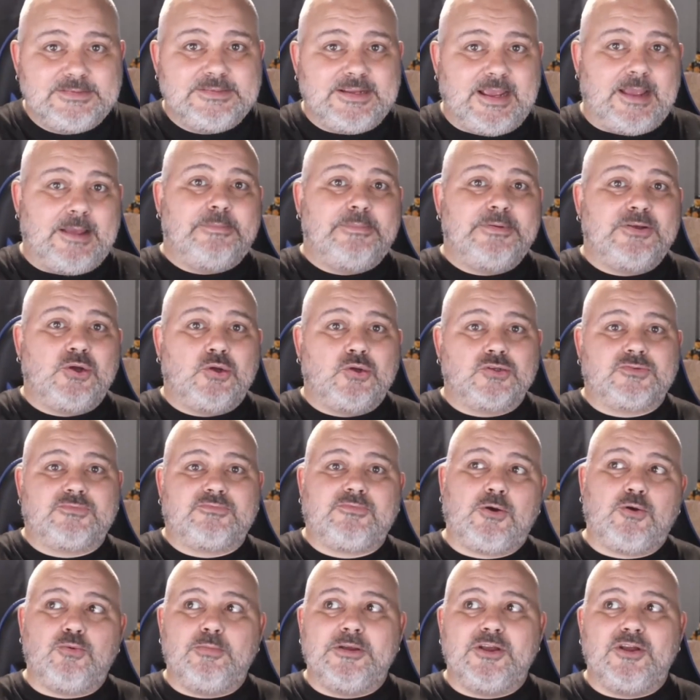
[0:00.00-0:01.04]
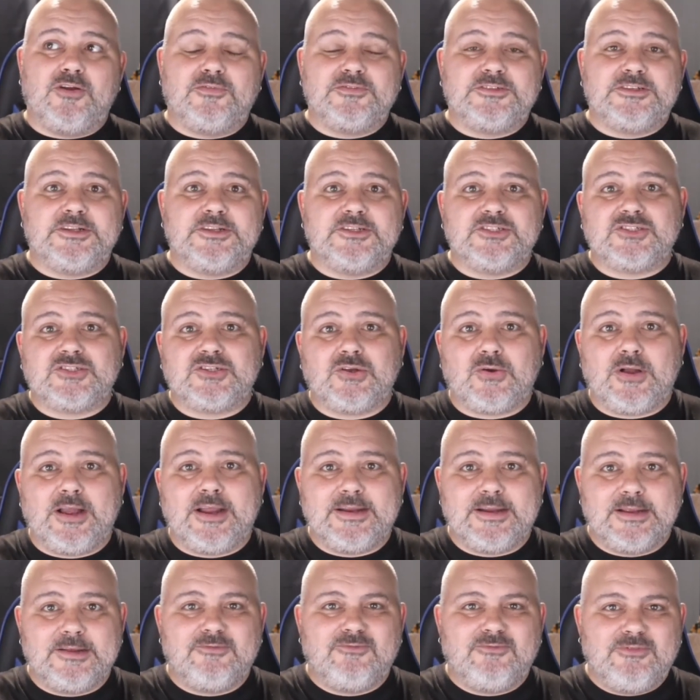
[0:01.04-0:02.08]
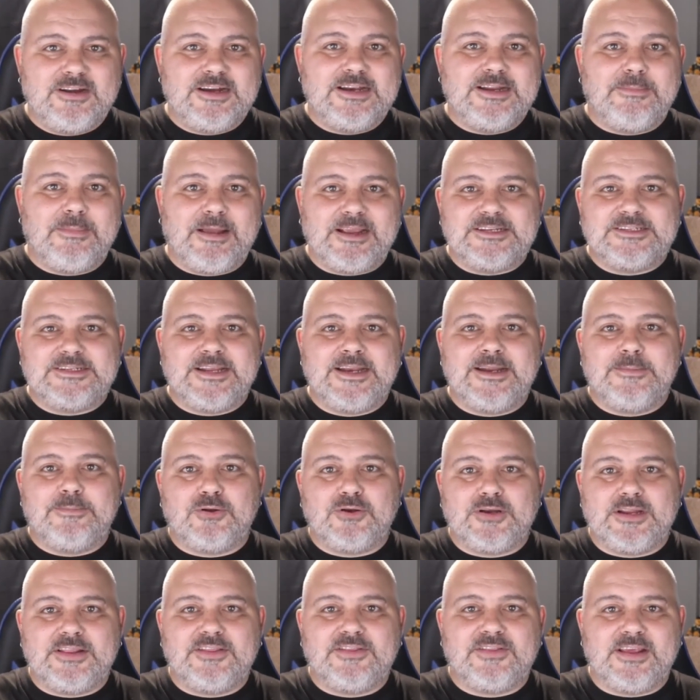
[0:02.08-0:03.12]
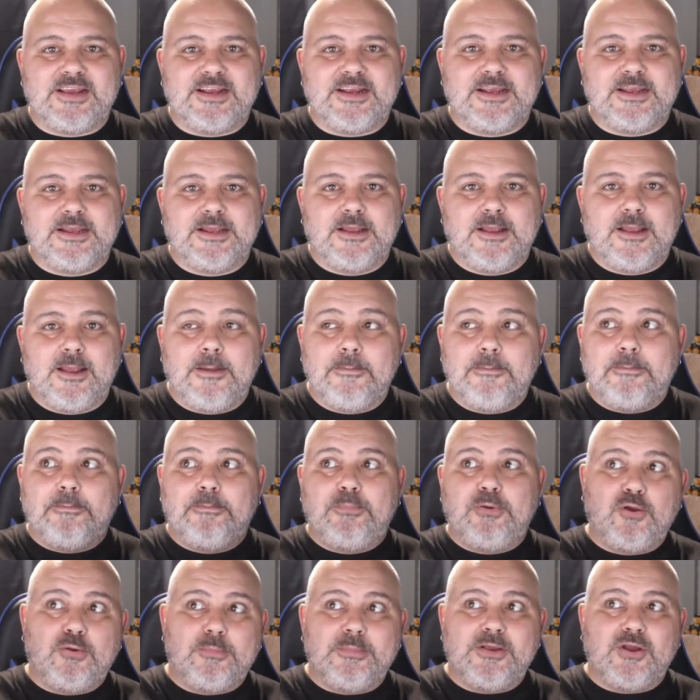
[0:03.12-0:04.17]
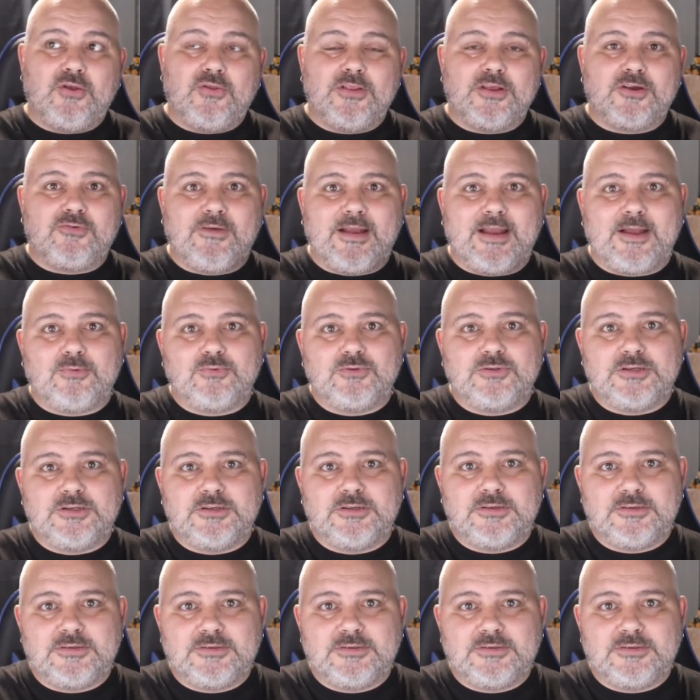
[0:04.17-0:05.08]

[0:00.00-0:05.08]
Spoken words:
Yeah, because "roll me off to the side" really makes anybody think, "Put me on the ground."